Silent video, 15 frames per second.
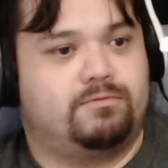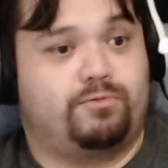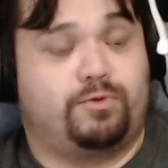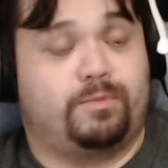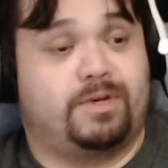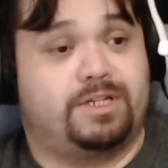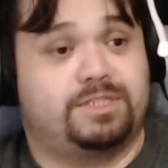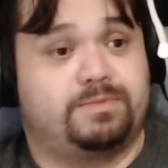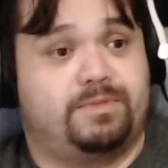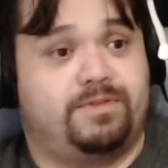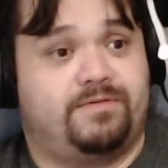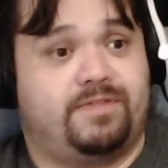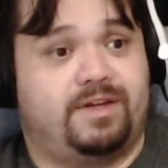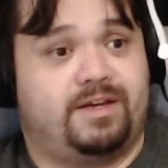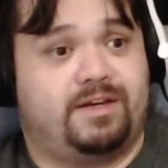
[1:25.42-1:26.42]
Reminds me
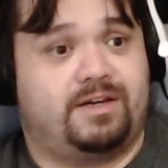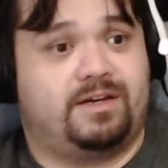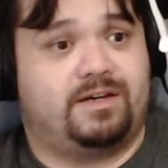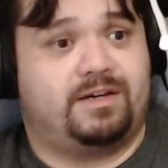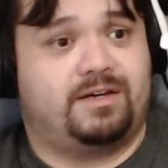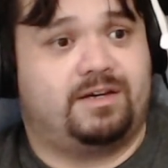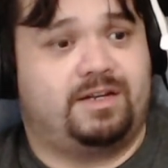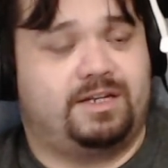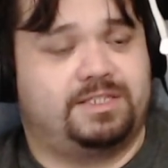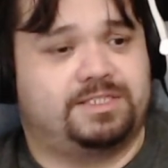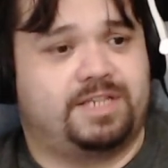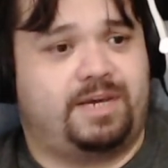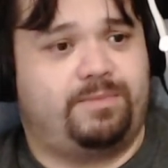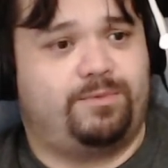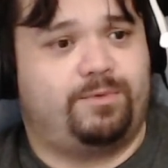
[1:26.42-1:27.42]
of like a, uh, an
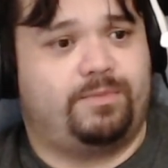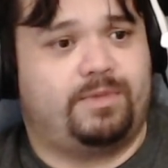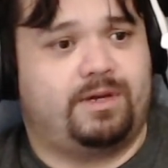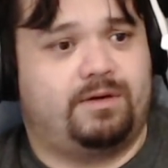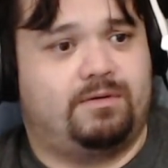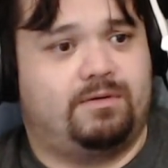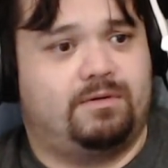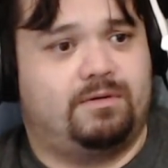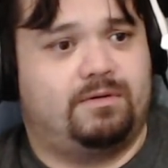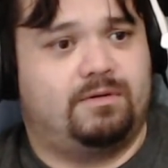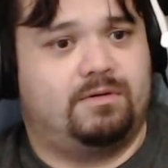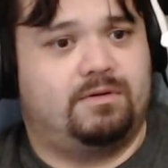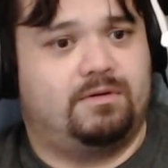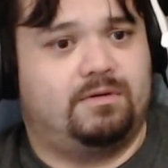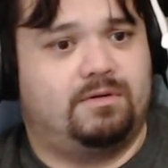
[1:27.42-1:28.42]
escape room
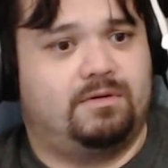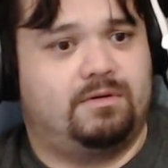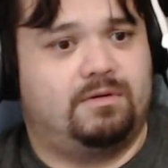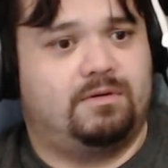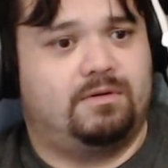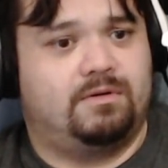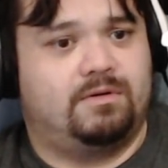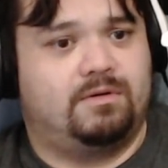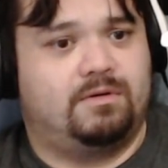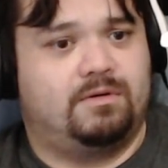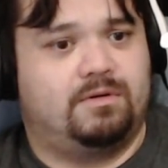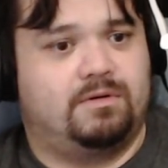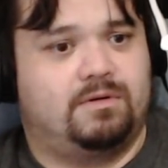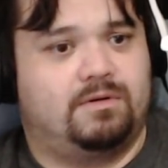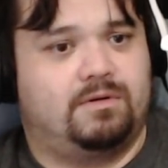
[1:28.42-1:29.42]
there.
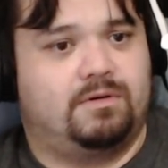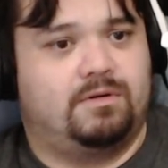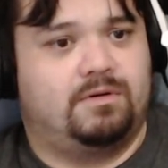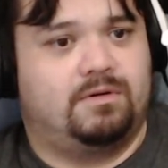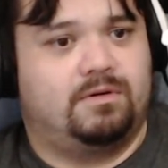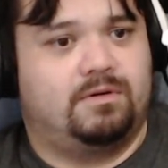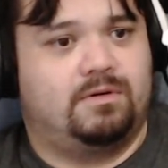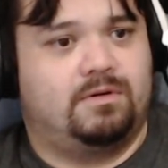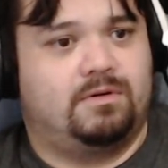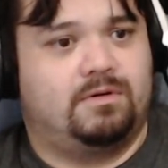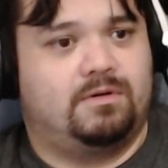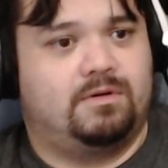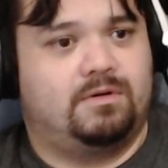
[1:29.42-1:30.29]
You're gonna die.